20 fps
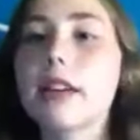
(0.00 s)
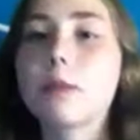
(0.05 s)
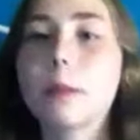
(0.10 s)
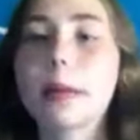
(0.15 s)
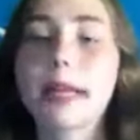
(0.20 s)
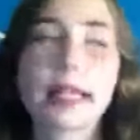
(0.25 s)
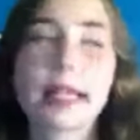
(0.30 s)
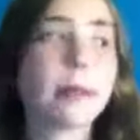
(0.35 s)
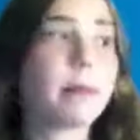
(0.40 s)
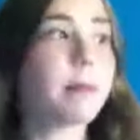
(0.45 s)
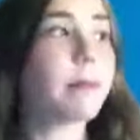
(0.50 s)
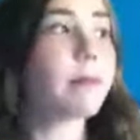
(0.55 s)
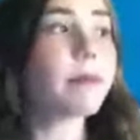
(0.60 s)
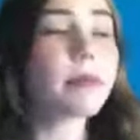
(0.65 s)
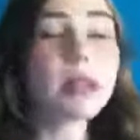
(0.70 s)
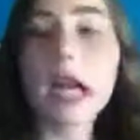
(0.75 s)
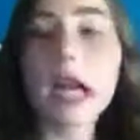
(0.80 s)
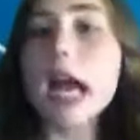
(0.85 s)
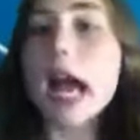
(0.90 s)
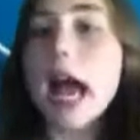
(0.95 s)
money.
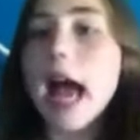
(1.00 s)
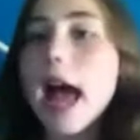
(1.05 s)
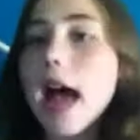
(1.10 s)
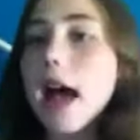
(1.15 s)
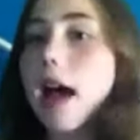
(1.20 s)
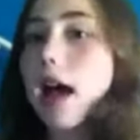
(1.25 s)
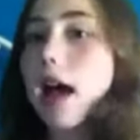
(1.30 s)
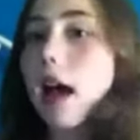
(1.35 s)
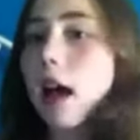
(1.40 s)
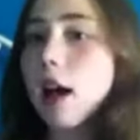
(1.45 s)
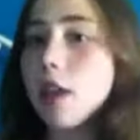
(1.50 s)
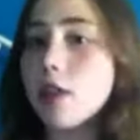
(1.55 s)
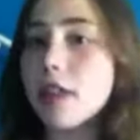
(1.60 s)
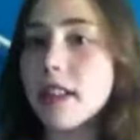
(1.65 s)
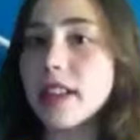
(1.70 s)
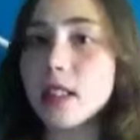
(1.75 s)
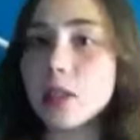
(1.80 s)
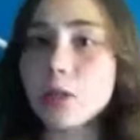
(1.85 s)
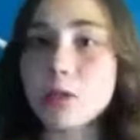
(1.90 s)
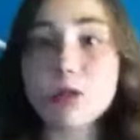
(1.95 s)
And
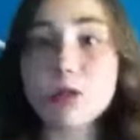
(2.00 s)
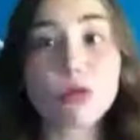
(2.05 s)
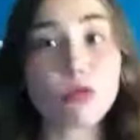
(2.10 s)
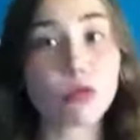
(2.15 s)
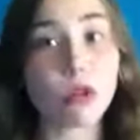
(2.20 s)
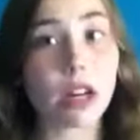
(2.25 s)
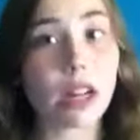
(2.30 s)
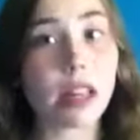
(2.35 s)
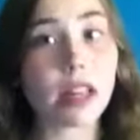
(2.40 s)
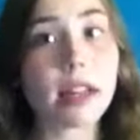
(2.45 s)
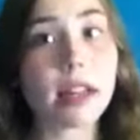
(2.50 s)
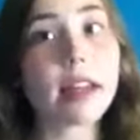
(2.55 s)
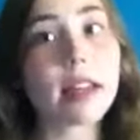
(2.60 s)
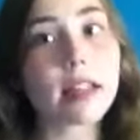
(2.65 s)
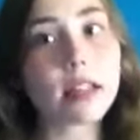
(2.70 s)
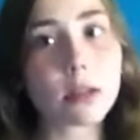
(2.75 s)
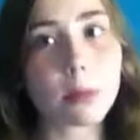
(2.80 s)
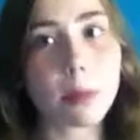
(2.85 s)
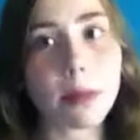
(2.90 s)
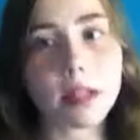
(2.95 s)
this was really
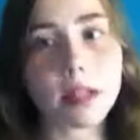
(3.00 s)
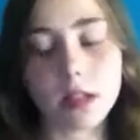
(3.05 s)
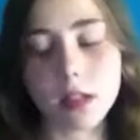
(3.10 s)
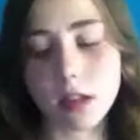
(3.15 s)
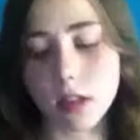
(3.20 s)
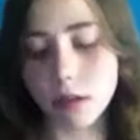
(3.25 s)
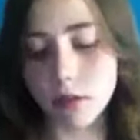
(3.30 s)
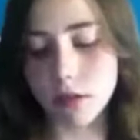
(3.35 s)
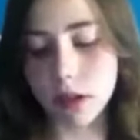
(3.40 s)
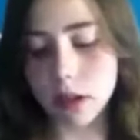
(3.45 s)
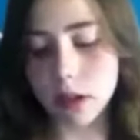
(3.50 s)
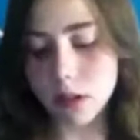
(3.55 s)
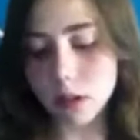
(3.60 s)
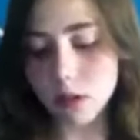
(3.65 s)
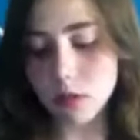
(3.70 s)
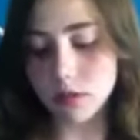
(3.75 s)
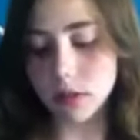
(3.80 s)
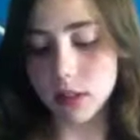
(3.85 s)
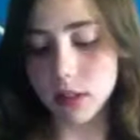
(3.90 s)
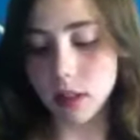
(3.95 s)
expensive. I don't know
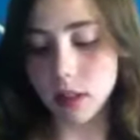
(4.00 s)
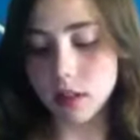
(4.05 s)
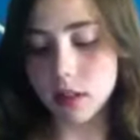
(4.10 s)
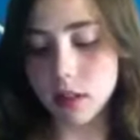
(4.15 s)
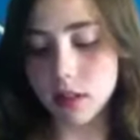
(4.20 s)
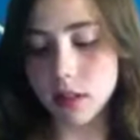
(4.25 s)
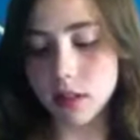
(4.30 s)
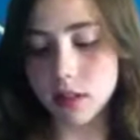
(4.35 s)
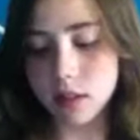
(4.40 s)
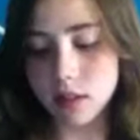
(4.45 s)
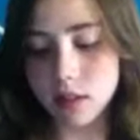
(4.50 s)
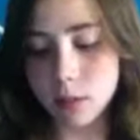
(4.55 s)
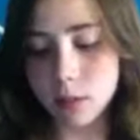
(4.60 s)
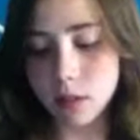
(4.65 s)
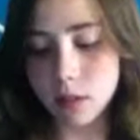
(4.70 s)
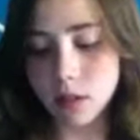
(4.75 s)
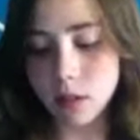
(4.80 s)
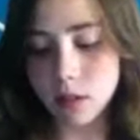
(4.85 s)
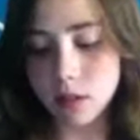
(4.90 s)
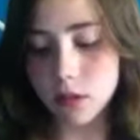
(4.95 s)
if you guys think it's
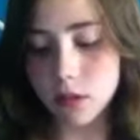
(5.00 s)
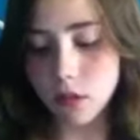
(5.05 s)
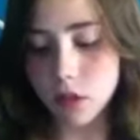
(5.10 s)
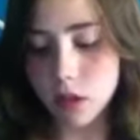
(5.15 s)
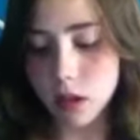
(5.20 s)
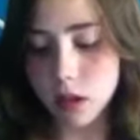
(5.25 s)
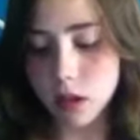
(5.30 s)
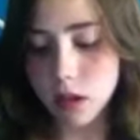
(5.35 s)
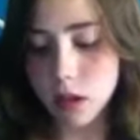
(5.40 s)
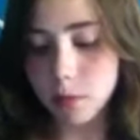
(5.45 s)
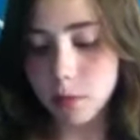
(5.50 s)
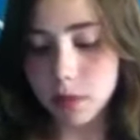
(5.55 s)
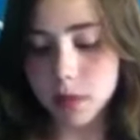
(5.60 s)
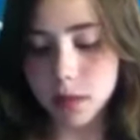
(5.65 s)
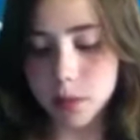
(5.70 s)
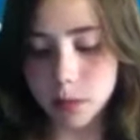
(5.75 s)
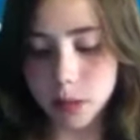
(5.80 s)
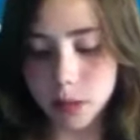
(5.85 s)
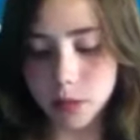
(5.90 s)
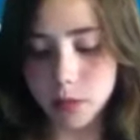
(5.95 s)
expensive, but
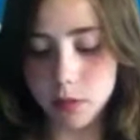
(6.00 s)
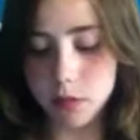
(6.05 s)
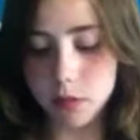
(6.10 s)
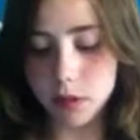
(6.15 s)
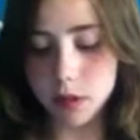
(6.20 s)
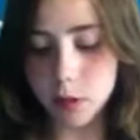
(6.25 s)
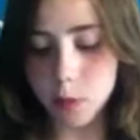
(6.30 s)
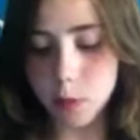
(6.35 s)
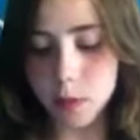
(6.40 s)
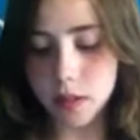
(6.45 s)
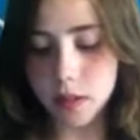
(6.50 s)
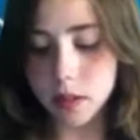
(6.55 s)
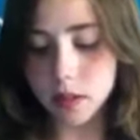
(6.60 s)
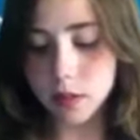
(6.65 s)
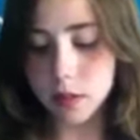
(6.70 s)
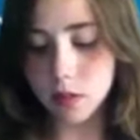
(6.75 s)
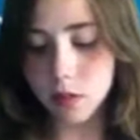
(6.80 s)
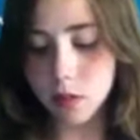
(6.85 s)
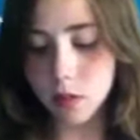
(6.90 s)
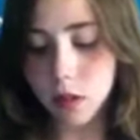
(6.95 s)
to me it was
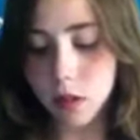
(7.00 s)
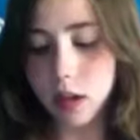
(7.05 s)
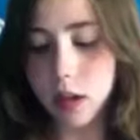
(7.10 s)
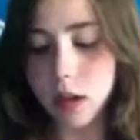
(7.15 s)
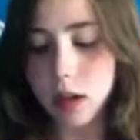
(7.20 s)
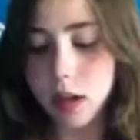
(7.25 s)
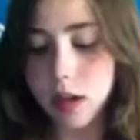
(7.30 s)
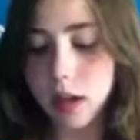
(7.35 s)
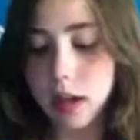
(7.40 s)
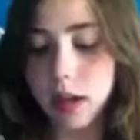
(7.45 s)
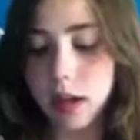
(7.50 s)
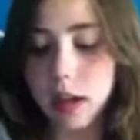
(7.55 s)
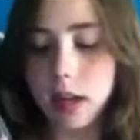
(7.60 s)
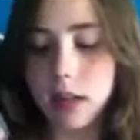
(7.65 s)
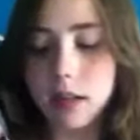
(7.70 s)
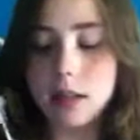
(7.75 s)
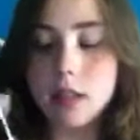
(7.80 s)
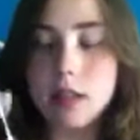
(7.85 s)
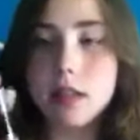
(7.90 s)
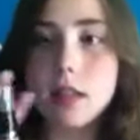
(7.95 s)
expensive.
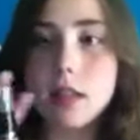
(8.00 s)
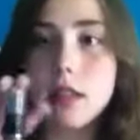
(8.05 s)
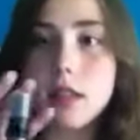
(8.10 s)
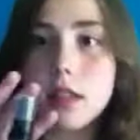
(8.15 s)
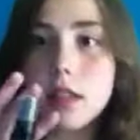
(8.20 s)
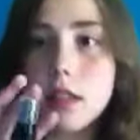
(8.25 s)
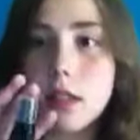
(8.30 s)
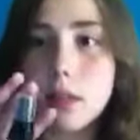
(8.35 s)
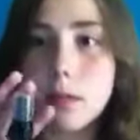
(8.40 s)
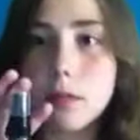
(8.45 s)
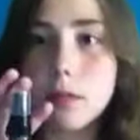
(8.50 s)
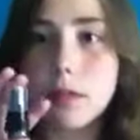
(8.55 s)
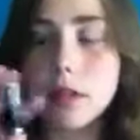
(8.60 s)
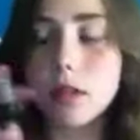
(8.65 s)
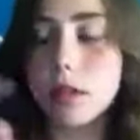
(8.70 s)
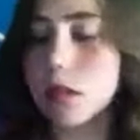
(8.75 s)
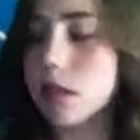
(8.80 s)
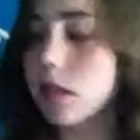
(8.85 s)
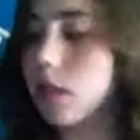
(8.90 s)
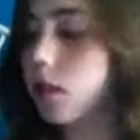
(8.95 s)
And this is um,
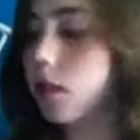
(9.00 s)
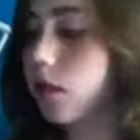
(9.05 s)
Studio